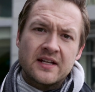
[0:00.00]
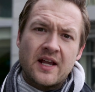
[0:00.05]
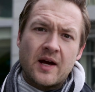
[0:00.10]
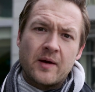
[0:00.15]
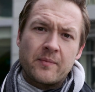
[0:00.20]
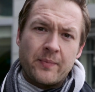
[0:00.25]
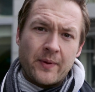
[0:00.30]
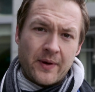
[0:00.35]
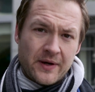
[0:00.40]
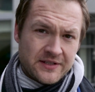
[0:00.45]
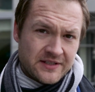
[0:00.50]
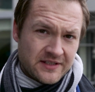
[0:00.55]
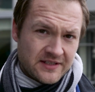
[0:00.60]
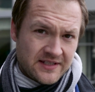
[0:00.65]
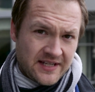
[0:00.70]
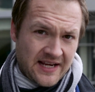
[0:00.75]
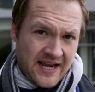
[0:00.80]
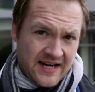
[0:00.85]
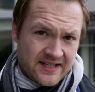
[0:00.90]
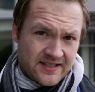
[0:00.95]
Now,
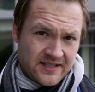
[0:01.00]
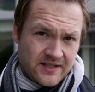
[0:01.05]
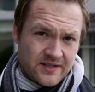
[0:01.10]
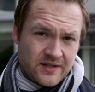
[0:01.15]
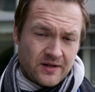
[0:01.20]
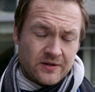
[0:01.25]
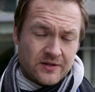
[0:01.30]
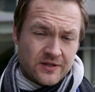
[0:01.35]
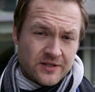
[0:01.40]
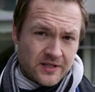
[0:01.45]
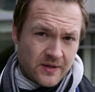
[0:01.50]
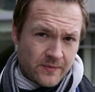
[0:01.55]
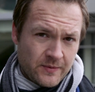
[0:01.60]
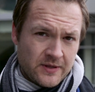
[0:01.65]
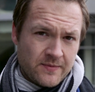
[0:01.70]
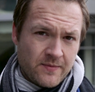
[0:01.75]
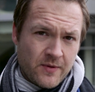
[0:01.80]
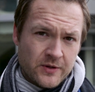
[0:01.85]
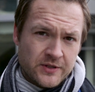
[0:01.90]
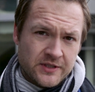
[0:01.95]
Boston taxis are some
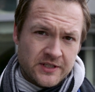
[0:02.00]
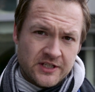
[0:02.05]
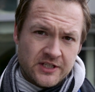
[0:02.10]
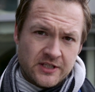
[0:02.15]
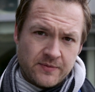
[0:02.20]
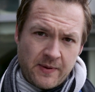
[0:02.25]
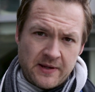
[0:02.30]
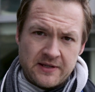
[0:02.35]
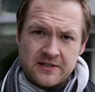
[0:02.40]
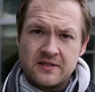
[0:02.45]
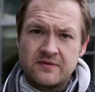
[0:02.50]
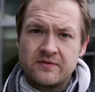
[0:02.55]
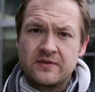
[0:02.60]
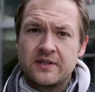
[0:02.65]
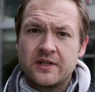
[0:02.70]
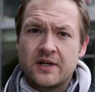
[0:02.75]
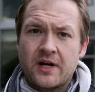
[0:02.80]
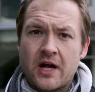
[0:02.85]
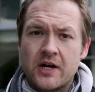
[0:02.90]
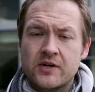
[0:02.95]
of the most expensive
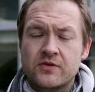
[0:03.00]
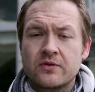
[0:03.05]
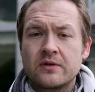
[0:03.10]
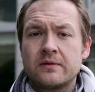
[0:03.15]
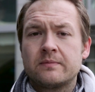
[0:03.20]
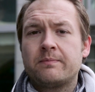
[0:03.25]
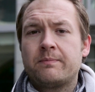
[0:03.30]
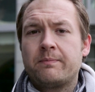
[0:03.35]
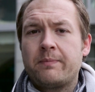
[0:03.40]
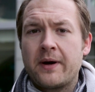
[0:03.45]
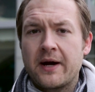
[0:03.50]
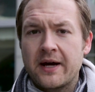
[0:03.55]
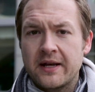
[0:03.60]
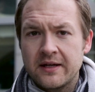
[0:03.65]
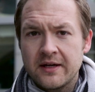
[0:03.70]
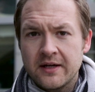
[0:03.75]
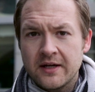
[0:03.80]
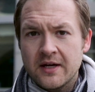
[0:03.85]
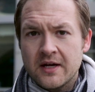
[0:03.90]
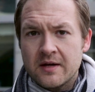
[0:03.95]
in the country, but
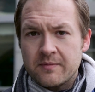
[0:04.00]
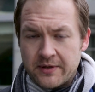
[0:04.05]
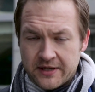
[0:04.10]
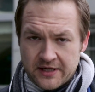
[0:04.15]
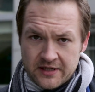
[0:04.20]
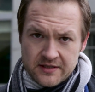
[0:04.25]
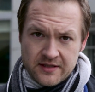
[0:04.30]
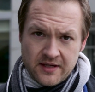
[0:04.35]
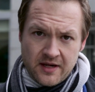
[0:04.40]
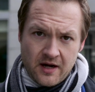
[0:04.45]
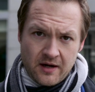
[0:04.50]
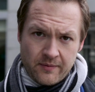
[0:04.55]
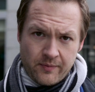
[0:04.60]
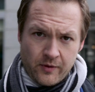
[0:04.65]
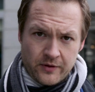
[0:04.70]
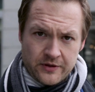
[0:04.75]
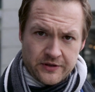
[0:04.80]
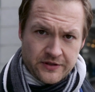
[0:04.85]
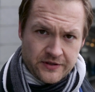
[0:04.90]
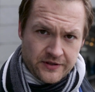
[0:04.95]
because the
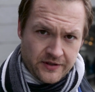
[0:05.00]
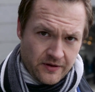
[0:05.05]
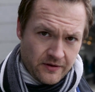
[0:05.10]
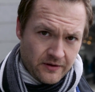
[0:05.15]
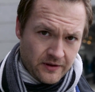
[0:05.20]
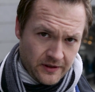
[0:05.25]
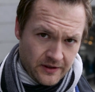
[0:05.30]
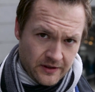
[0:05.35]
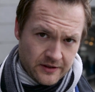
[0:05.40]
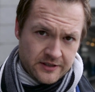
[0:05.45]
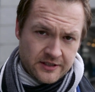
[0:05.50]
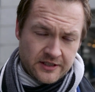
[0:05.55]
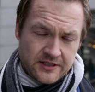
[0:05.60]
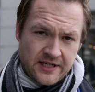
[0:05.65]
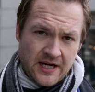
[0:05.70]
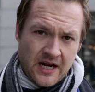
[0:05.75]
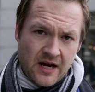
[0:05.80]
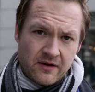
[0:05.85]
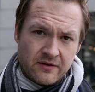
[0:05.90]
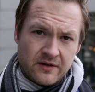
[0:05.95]
airport is so close to
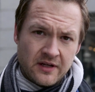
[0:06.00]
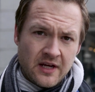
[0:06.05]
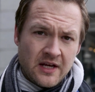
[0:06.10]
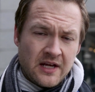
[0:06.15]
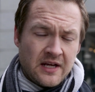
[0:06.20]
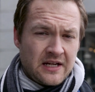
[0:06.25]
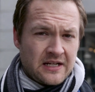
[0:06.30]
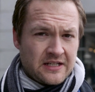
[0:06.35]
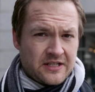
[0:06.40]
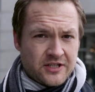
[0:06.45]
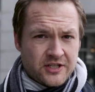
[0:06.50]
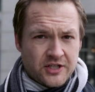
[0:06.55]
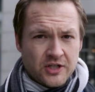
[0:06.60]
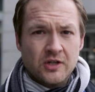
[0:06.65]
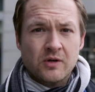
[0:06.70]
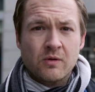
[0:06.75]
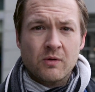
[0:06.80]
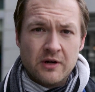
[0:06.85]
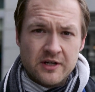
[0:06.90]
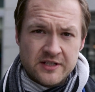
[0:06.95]
town, it
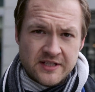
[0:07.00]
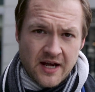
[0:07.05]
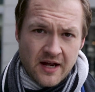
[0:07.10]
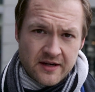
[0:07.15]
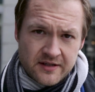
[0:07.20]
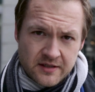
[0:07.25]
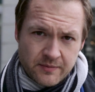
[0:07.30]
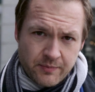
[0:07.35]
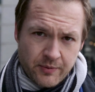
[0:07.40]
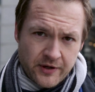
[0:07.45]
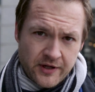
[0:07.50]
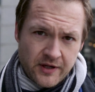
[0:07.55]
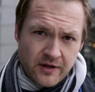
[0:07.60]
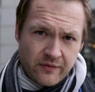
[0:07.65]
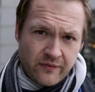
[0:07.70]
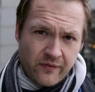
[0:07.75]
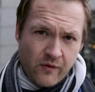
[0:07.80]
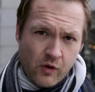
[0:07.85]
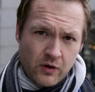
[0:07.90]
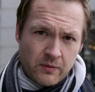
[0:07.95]
still works out as a pretty
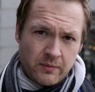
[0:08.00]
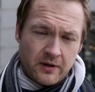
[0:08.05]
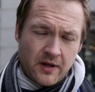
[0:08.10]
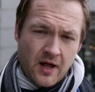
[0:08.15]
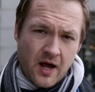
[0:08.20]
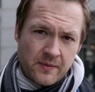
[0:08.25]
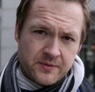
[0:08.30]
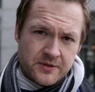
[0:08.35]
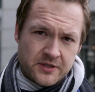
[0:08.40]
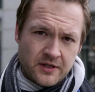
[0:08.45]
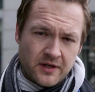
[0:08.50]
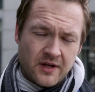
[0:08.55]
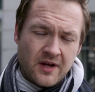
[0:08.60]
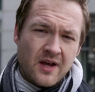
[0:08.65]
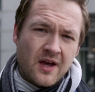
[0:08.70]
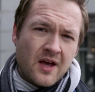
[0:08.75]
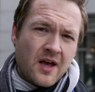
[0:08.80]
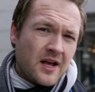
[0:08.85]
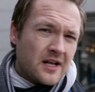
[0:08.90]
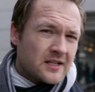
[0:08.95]
affordable option.
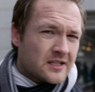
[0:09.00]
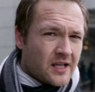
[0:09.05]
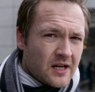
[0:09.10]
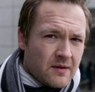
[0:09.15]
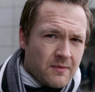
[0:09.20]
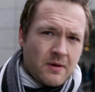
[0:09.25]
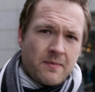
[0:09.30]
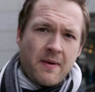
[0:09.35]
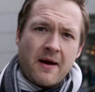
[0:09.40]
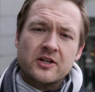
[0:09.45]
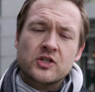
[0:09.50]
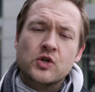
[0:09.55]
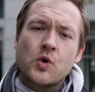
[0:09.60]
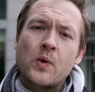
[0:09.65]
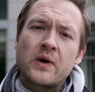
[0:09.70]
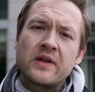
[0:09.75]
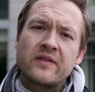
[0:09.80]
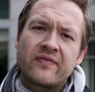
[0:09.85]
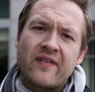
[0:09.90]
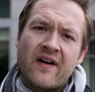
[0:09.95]
It's going to be about
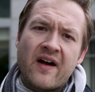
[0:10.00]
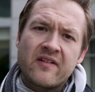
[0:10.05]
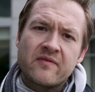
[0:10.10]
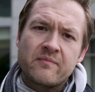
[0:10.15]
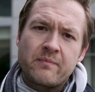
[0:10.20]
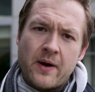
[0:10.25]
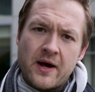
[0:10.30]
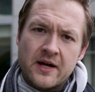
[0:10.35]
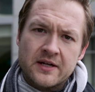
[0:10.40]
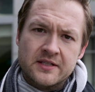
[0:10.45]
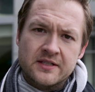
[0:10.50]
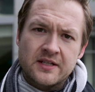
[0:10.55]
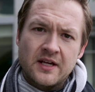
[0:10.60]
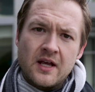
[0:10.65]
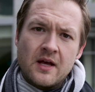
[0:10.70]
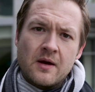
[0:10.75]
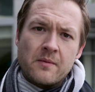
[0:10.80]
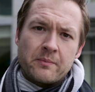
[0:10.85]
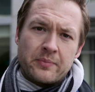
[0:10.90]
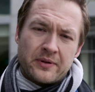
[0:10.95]
$25
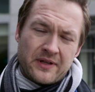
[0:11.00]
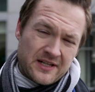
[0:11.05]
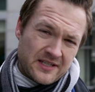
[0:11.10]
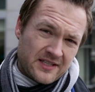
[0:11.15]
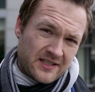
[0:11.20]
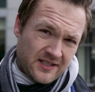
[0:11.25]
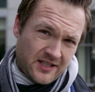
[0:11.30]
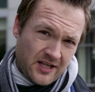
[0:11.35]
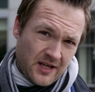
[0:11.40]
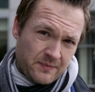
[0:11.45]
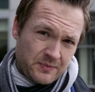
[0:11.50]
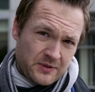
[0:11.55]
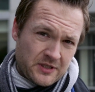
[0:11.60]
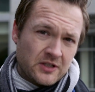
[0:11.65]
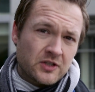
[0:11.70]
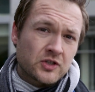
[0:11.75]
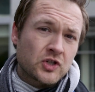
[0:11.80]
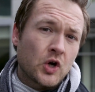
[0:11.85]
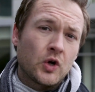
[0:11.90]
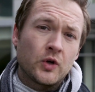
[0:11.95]
plus tips
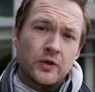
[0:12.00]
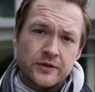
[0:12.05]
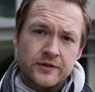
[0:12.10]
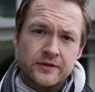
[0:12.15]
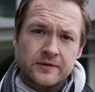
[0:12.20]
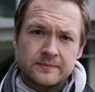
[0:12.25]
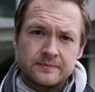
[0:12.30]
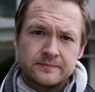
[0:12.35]
and tolls.